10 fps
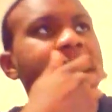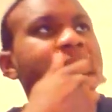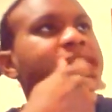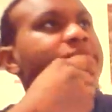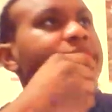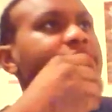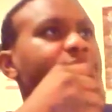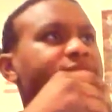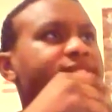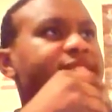the reason I'm thinking
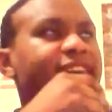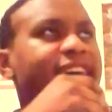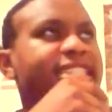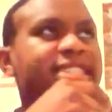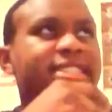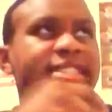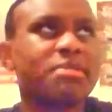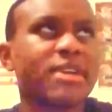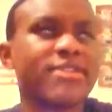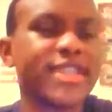about cats is because
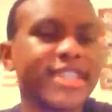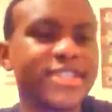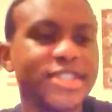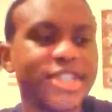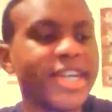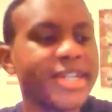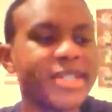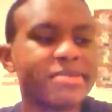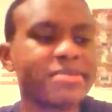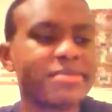my friend
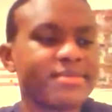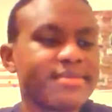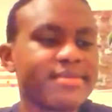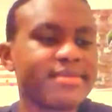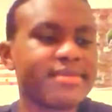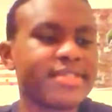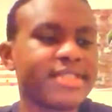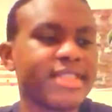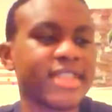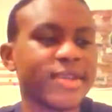Jacob,
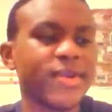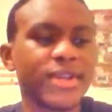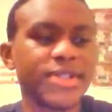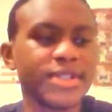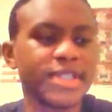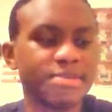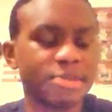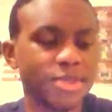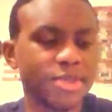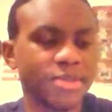who also does
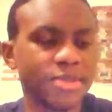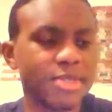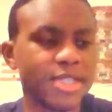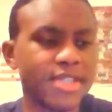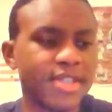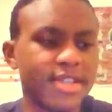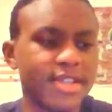music with me,